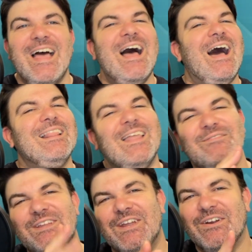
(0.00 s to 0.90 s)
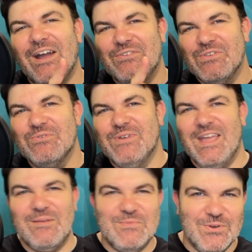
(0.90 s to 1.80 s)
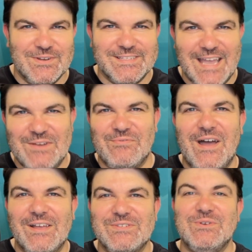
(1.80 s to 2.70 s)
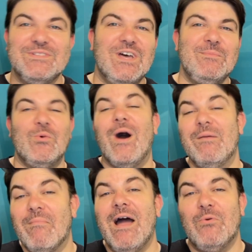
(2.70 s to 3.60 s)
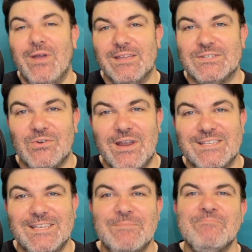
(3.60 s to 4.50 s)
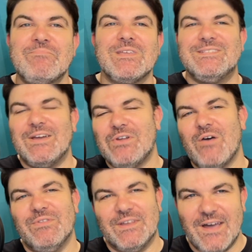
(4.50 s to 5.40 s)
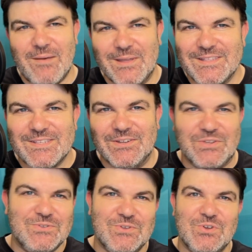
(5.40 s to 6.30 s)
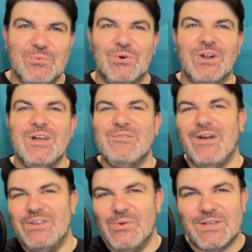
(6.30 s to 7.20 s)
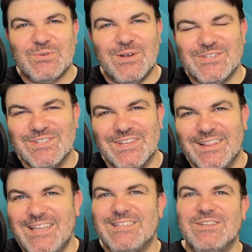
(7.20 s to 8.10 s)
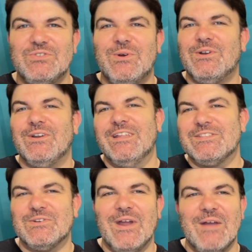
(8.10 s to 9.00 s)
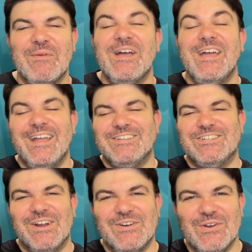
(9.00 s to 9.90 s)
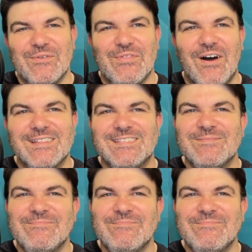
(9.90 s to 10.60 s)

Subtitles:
I'd love to hear how you name your design files. You can tell me why my way is crazy. Sound off in the comments on YouTube, or find UX questions on LinkedIn, Twitter, and Instagram, and share your thoughts.